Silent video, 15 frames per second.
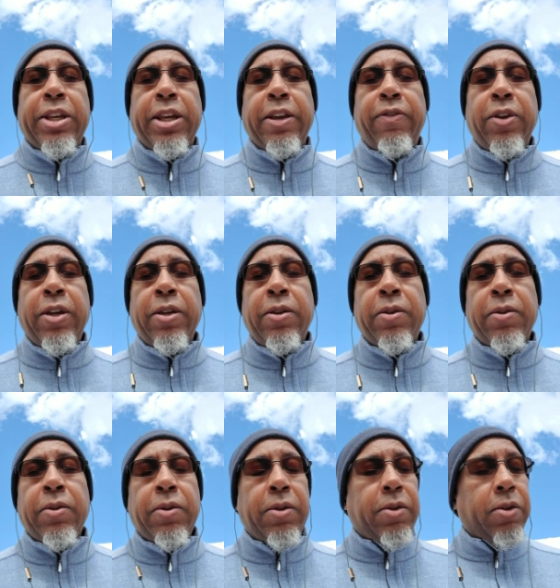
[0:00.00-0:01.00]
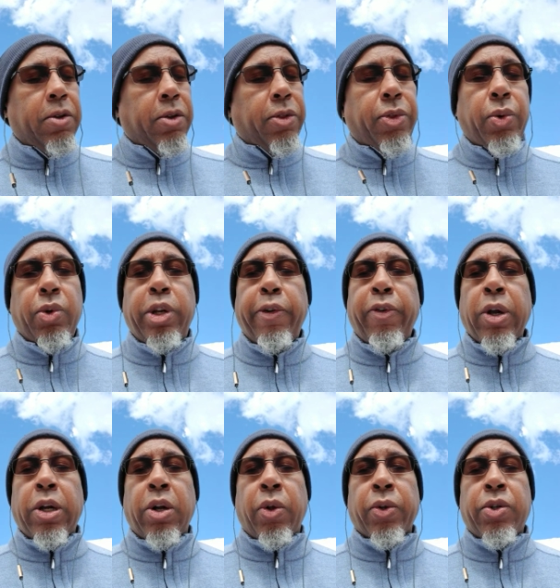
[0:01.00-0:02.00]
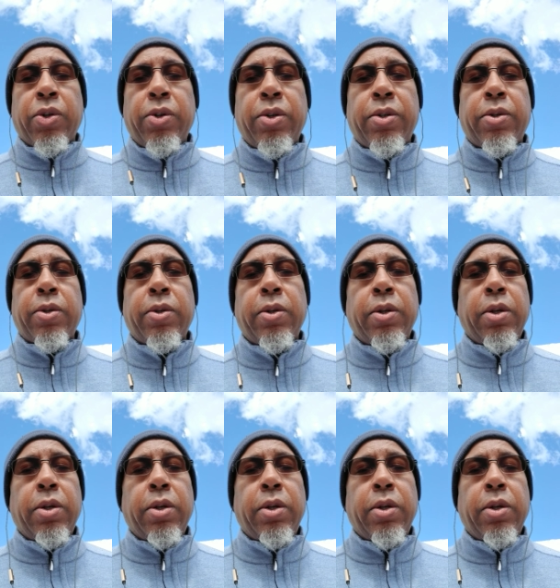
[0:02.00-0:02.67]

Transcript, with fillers: giving through different cultures,